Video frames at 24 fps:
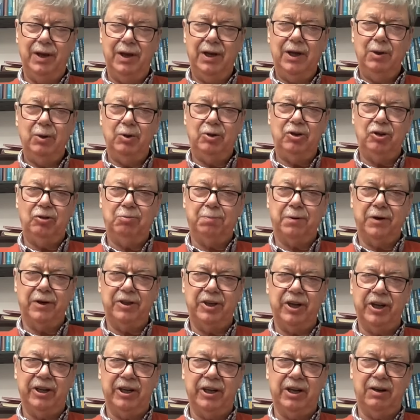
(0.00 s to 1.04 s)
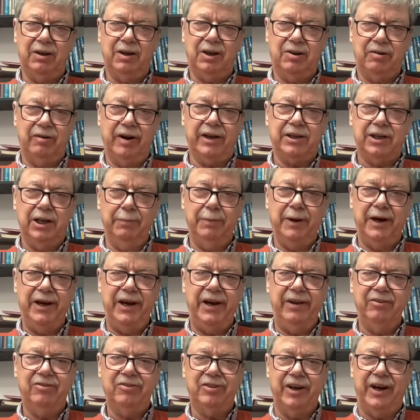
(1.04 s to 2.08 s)
which is predicted correctly by
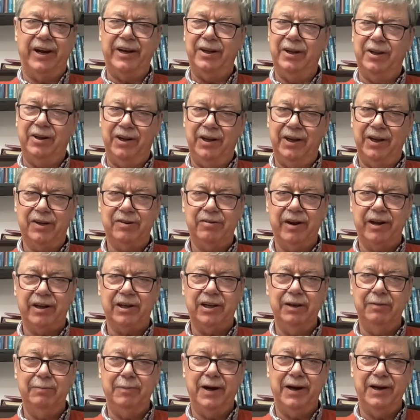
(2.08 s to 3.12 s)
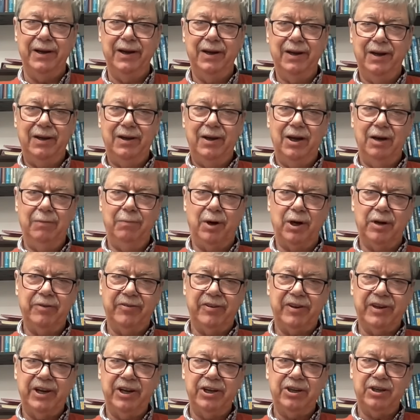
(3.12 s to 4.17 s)
Einstein and incorrectly by a
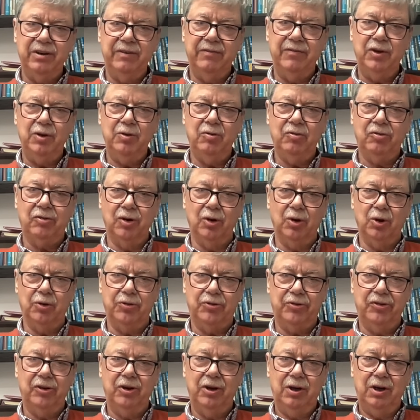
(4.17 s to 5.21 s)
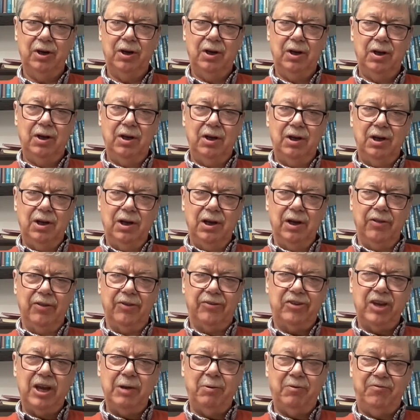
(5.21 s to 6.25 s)
modification of Newton's laws. And the
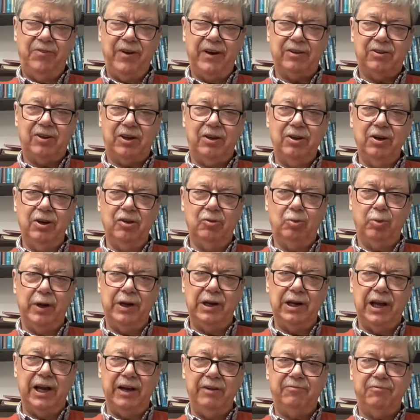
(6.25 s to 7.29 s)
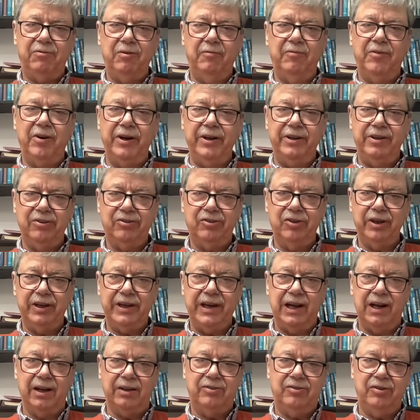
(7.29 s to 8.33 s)
same effect occurs when light from very distant
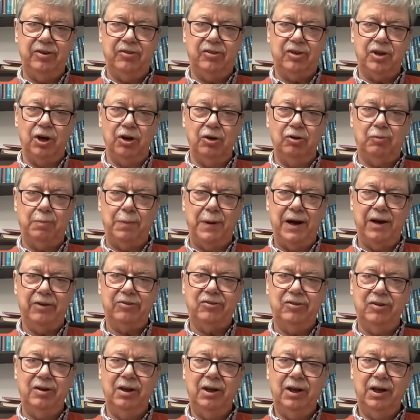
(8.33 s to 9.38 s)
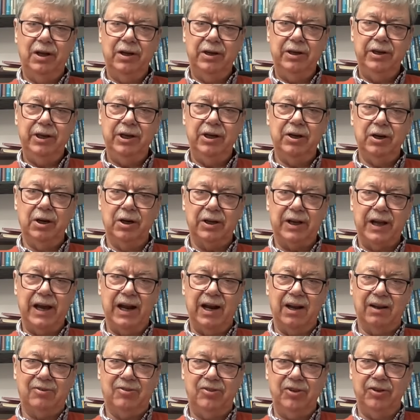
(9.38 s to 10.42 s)
galaxies goes past nearer
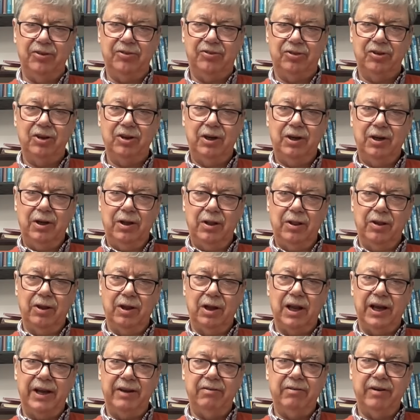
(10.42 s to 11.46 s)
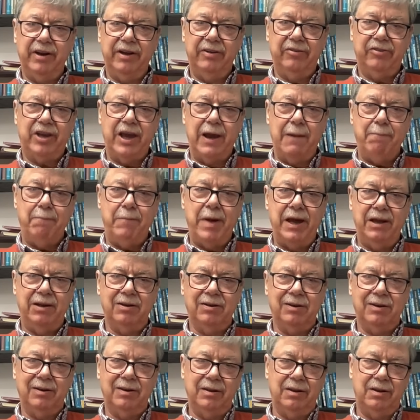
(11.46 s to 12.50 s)
galaxies. The light rays get
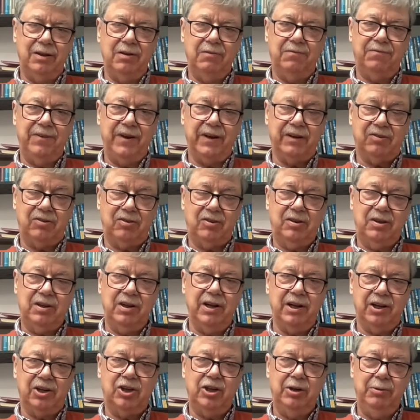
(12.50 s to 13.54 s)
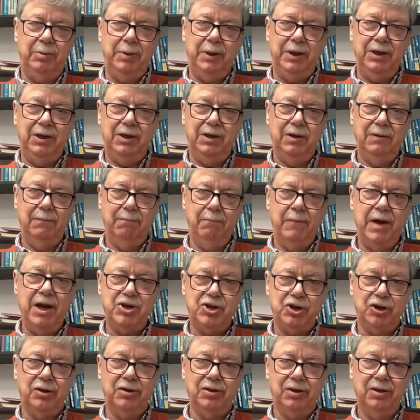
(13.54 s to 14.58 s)
bent, and the effect can actually be
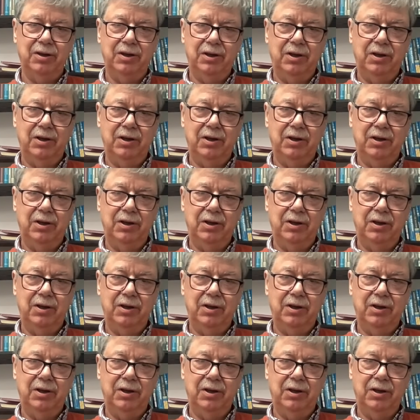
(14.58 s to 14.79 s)
measured.